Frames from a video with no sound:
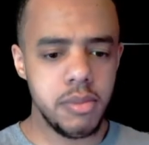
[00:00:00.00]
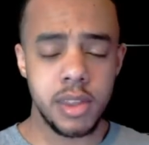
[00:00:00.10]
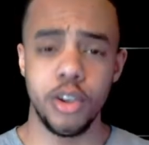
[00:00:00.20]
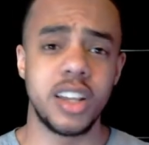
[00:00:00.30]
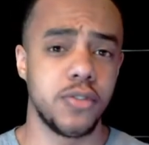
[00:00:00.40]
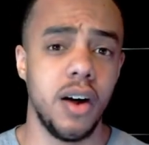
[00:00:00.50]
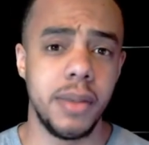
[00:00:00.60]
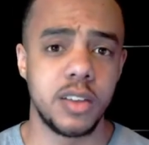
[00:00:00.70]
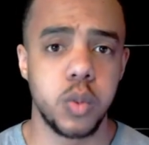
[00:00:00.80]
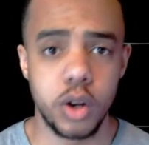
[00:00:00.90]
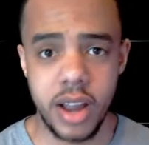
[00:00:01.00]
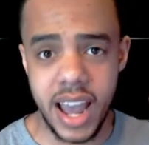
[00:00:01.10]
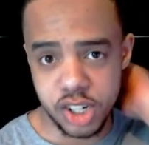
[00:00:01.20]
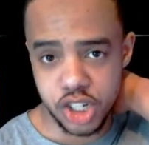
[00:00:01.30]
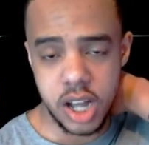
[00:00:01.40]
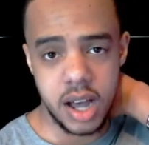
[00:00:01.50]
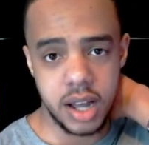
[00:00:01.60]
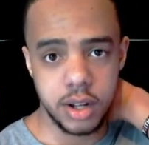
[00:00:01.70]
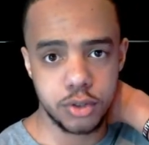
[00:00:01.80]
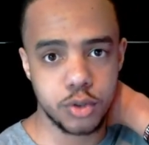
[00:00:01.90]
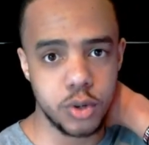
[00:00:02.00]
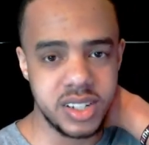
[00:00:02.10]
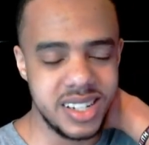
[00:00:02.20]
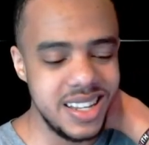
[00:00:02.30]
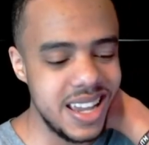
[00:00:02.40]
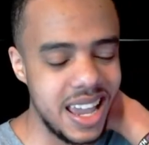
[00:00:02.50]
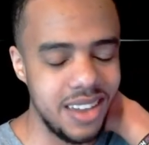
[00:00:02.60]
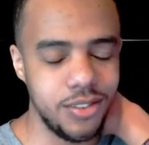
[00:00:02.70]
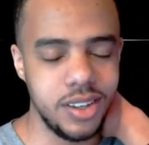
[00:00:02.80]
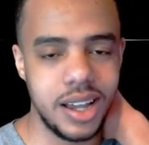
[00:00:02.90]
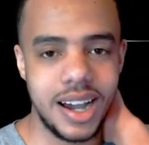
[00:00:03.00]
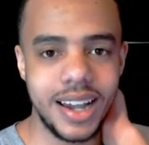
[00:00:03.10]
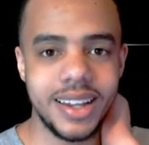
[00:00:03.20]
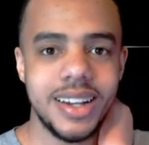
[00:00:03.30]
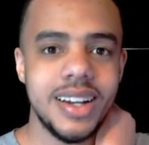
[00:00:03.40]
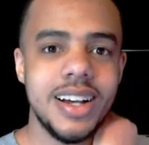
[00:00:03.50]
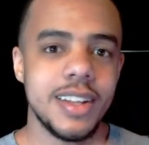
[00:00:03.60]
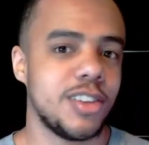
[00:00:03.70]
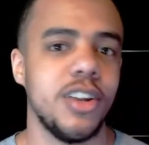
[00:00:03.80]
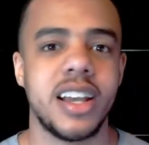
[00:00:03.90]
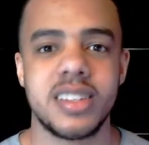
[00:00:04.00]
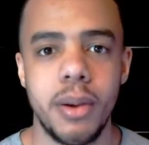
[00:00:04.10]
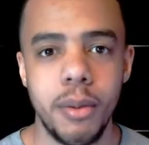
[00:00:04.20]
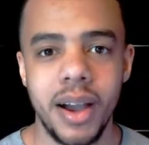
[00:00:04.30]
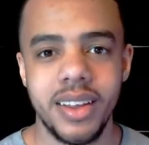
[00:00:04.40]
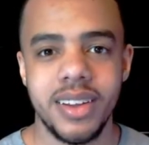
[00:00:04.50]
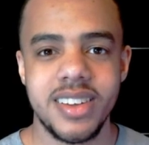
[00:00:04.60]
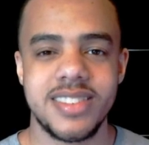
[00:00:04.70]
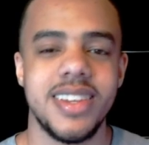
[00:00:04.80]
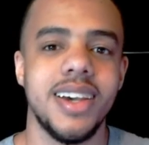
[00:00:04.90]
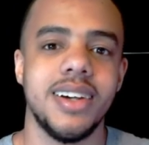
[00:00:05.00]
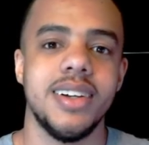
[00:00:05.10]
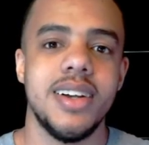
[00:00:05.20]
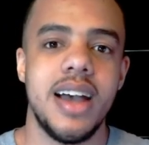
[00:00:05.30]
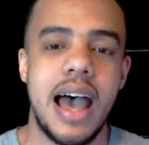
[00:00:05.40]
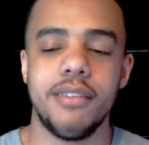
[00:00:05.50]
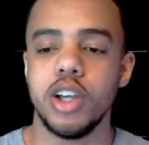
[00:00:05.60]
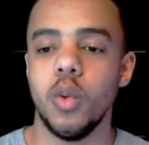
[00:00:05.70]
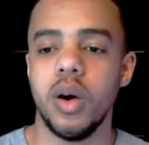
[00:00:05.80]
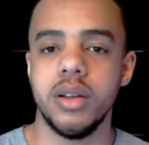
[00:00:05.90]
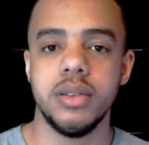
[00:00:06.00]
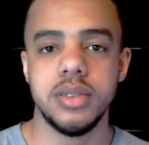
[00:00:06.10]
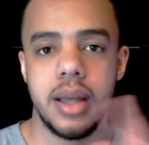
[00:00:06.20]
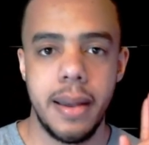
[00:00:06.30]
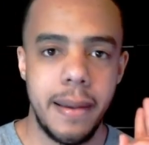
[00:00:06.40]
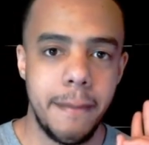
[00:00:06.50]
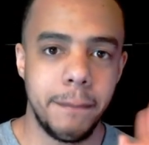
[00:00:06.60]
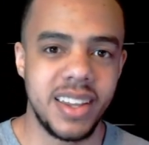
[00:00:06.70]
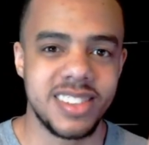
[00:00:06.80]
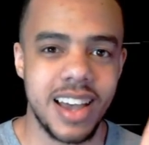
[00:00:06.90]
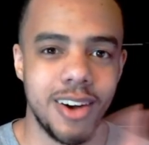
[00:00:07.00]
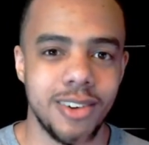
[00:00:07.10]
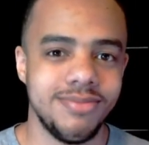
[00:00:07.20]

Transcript: You guys follow me on Twitter at Sean_DAVI. Till next time, everybody. See ya. Have a good one. Peace out.